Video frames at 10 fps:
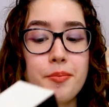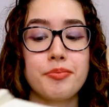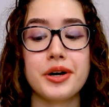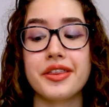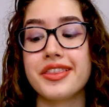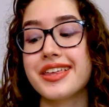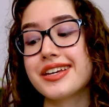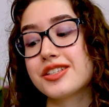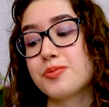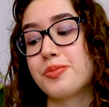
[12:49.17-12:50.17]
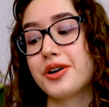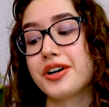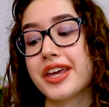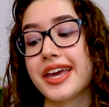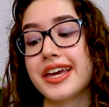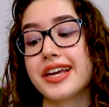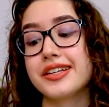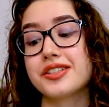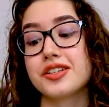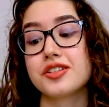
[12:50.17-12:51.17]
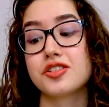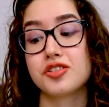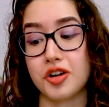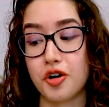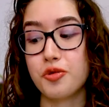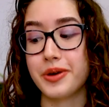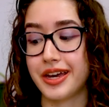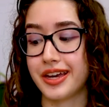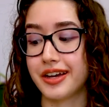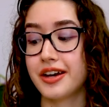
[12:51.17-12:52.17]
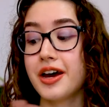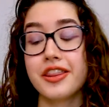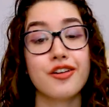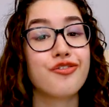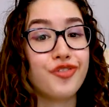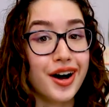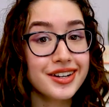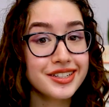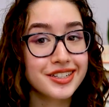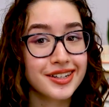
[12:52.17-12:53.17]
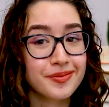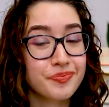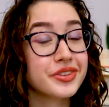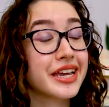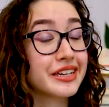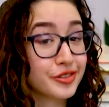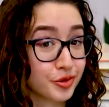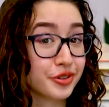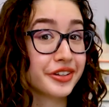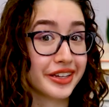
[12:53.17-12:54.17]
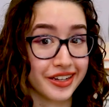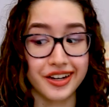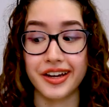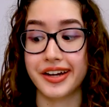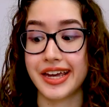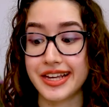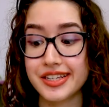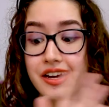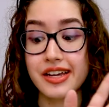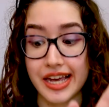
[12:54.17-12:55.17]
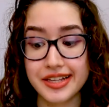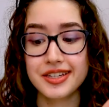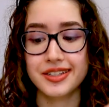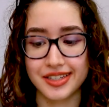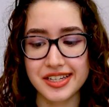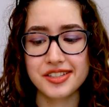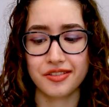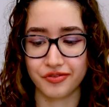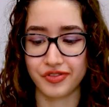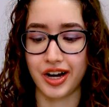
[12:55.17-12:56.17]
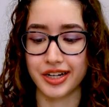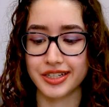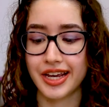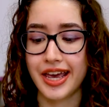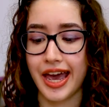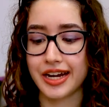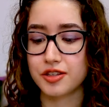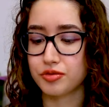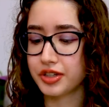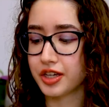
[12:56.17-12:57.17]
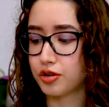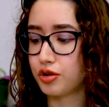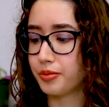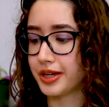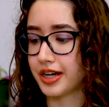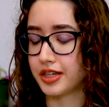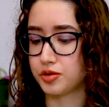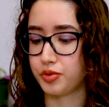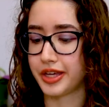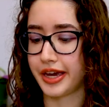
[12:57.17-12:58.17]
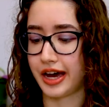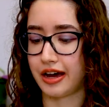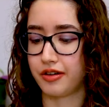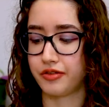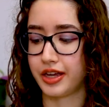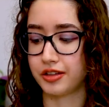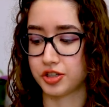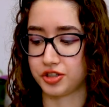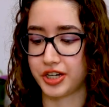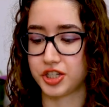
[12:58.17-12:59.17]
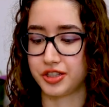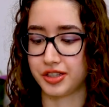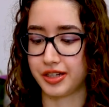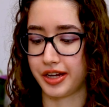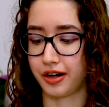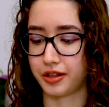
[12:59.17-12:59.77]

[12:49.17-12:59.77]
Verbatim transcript: But this book is so big. The font is really good. It's a it's a decent font, and it's really cool because we have illustrations in here.